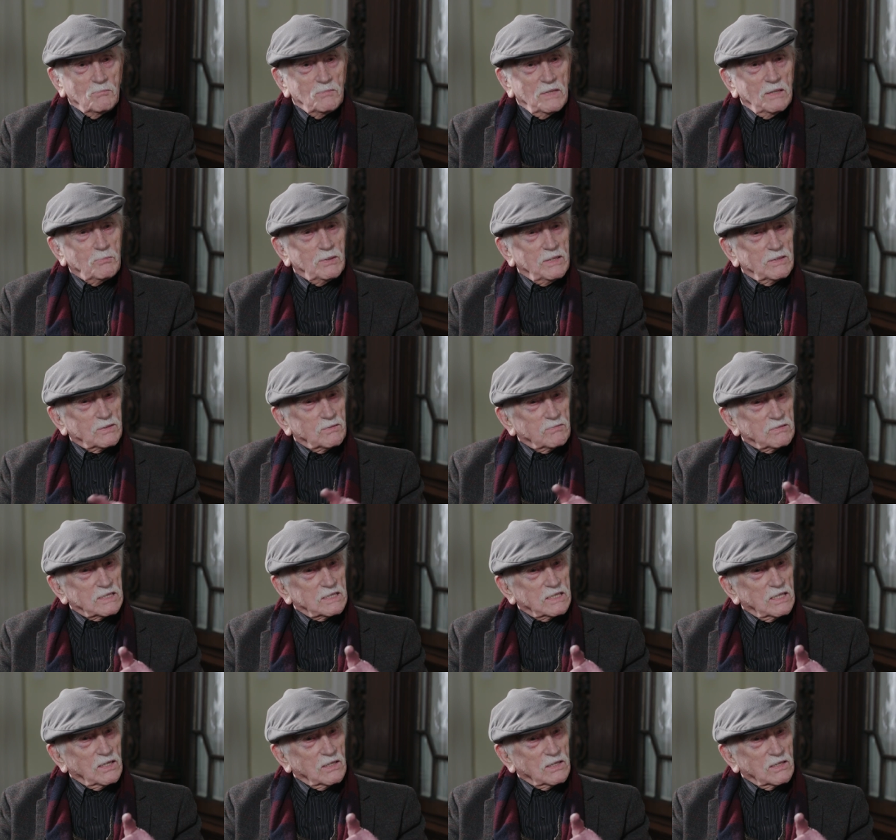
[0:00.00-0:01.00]
Maybe it was
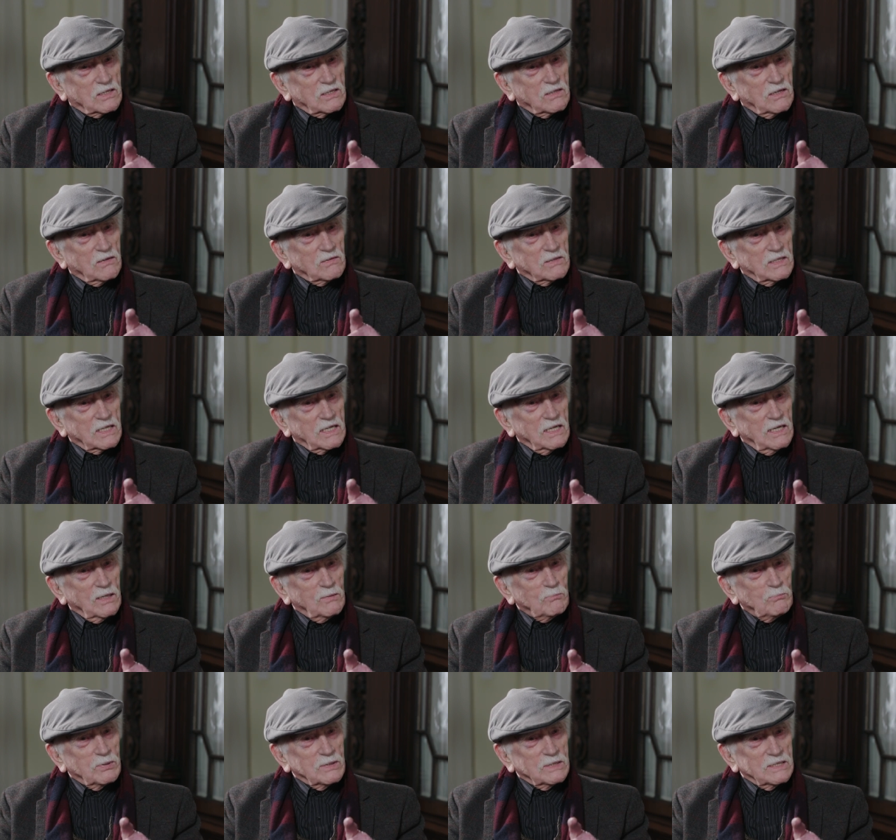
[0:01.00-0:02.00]
the other crowd, the
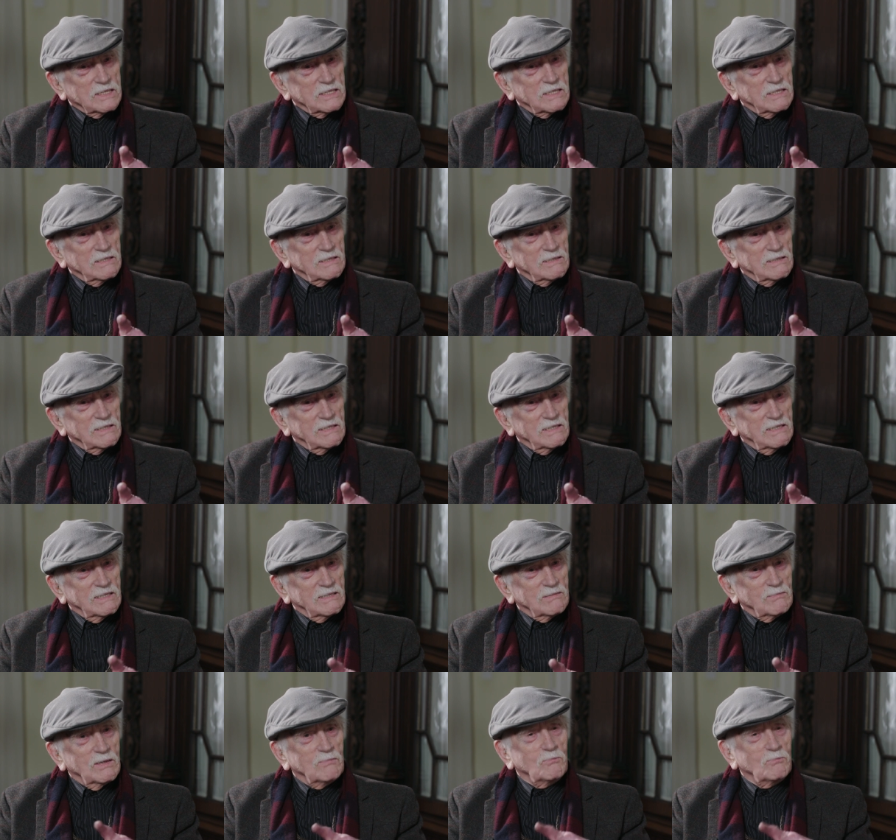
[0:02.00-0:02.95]
Columbans. Okay.